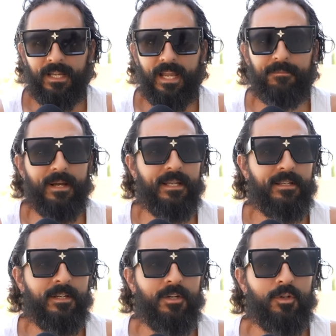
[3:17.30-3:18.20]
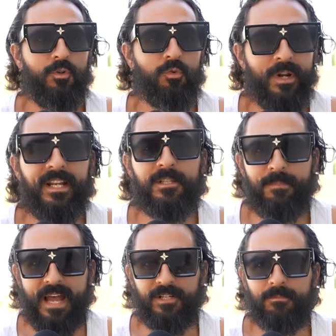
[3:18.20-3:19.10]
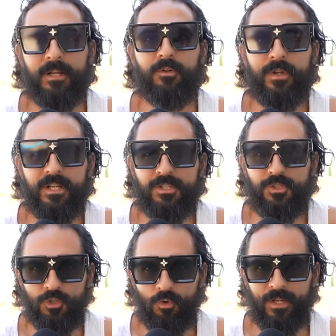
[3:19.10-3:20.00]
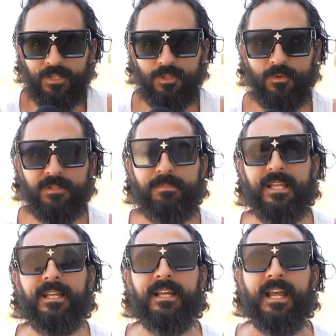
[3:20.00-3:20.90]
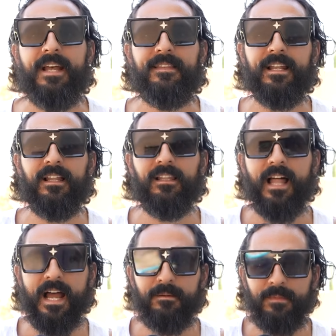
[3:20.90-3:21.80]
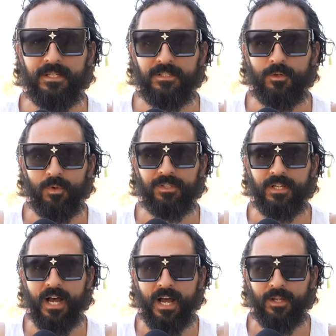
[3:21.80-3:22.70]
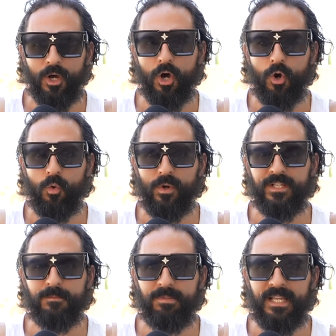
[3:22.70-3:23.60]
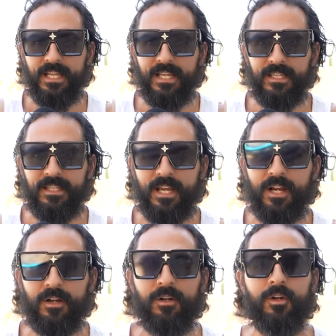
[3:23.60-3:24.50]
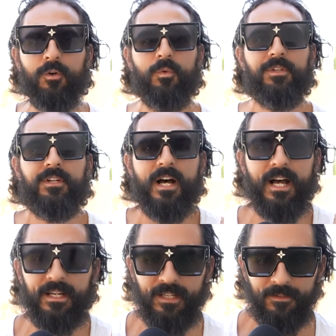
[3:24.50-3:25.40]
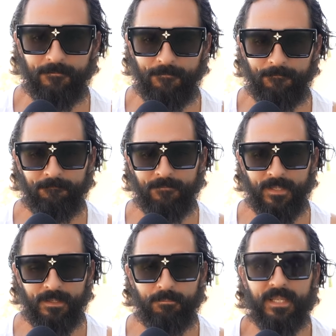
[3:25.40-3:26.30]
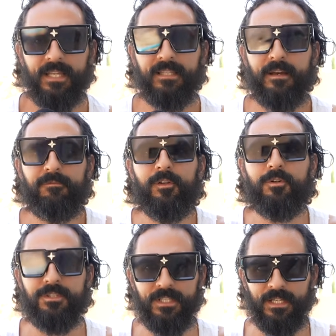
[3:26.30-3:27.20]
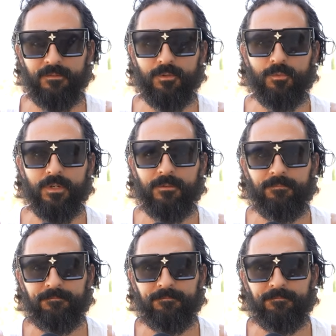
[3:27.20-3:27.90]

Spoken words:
And my greatest passion, my greatest joy is always being in that alignment with God, always being there with God, being in that flow state, if you will.